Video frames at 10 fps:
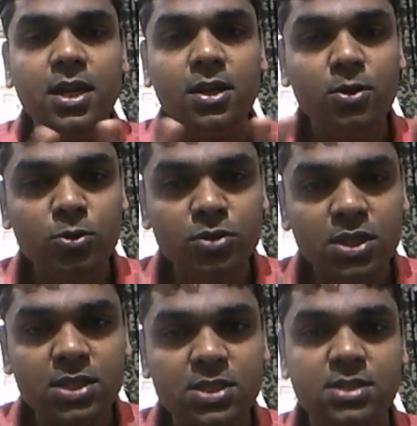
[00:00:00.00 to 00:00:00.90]
into
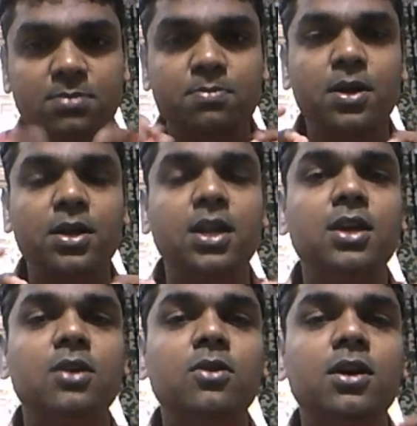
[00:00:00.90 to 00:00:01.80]
this
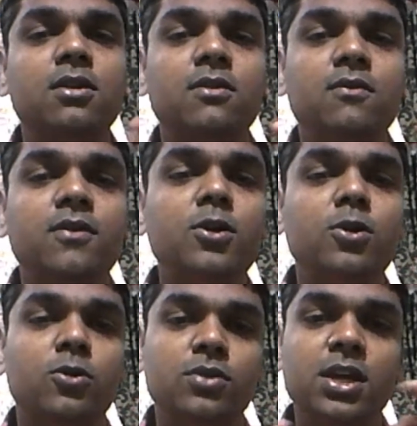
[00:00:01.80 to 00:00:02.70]
particular
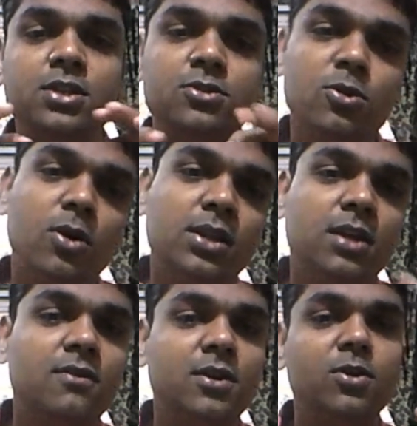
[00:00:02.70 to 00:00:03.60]
window. There is no other
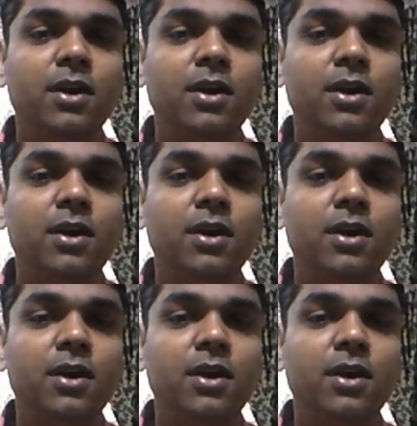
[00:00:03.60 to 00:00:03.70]
window